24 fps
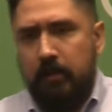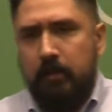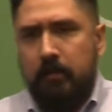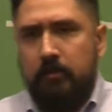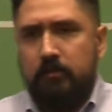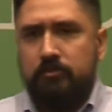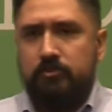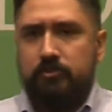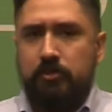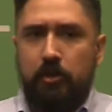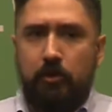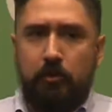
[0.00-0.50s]

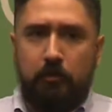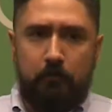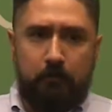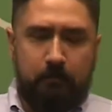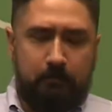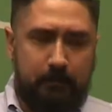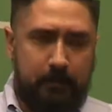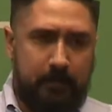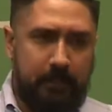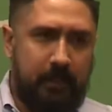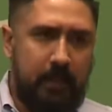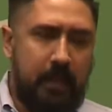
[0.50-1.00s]
So
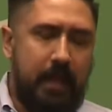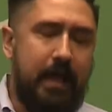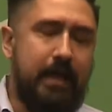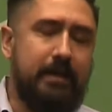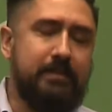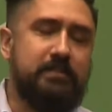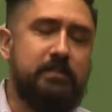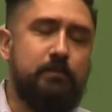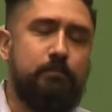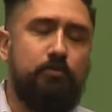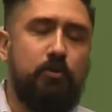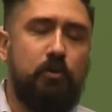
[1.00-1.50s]

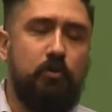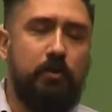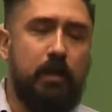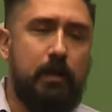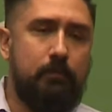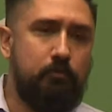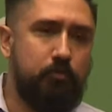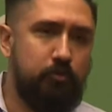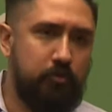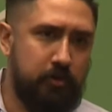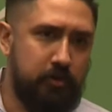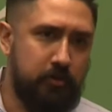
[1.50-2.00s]
as the
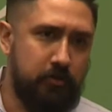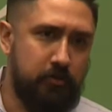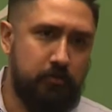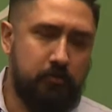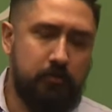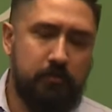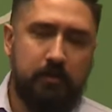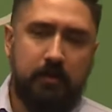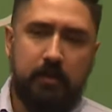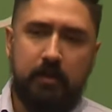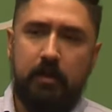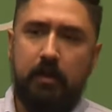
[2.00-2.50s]
program grew
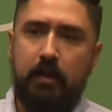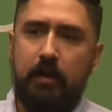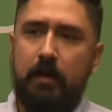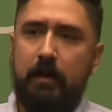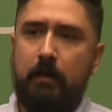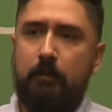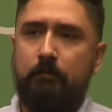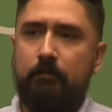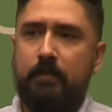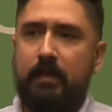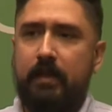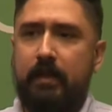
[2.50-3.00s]

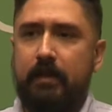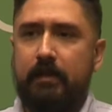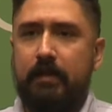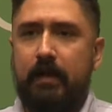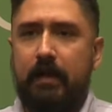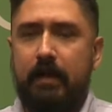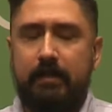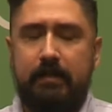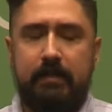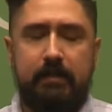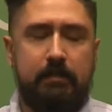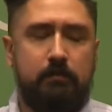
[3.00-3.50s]
and
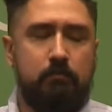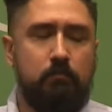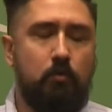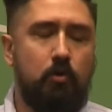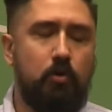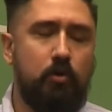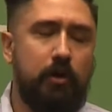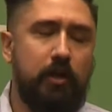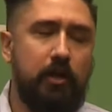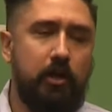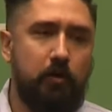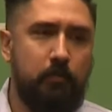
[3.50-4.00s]
I needed
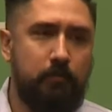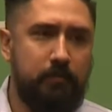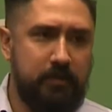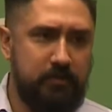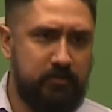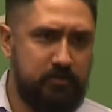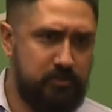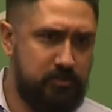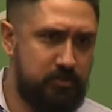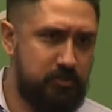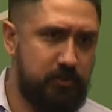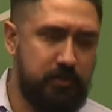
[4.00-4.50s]
more help than
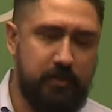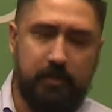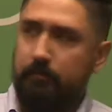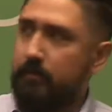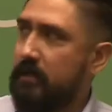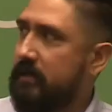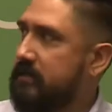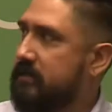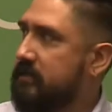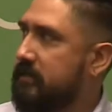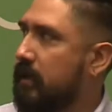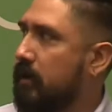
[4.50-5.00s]
just doing it
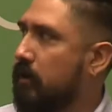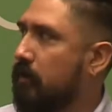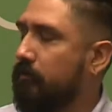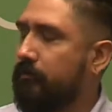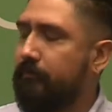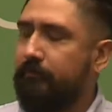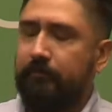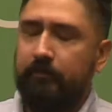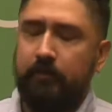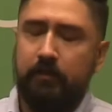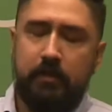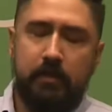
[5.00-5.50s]
myself,
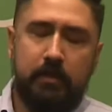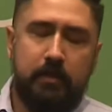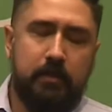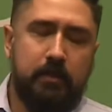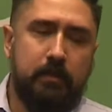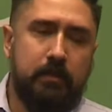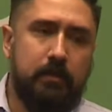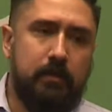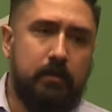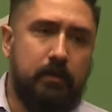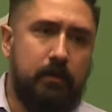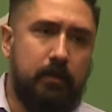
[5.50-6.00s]

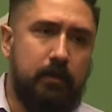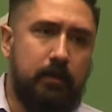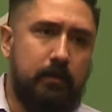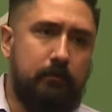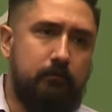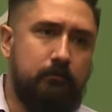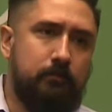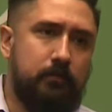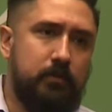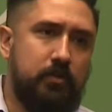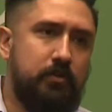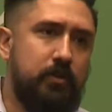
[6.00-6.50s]

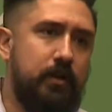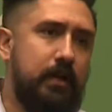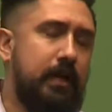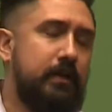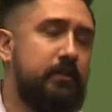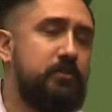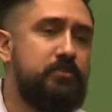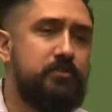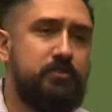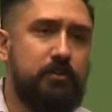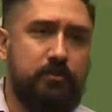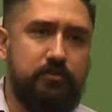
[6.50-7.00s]
I had
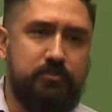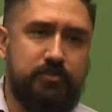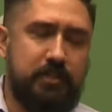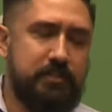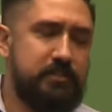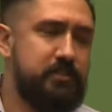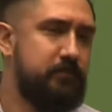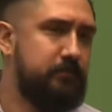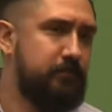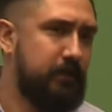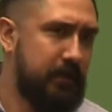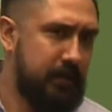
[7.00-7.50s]
to start
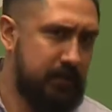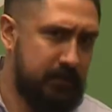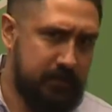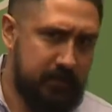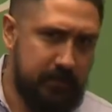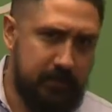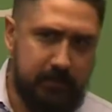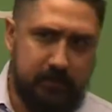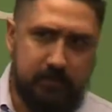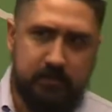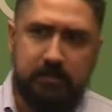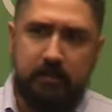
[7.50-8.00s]
justifying
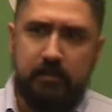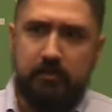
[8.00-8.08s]
things.